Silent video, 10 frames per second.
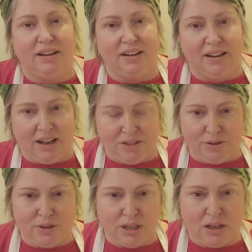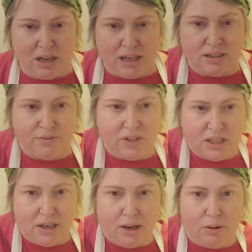I thought I'd clicked
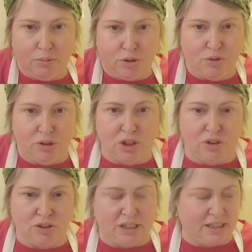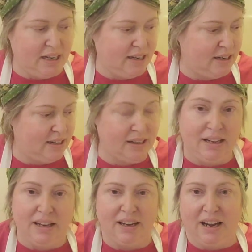video and was recording
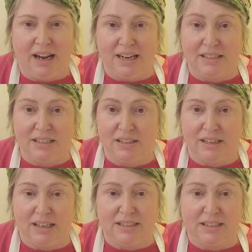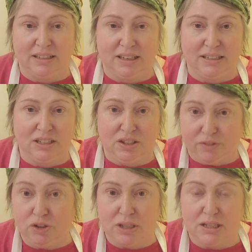and it, it had
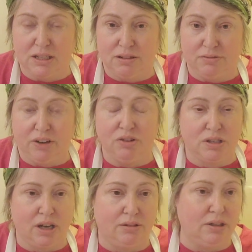defaulted to photo.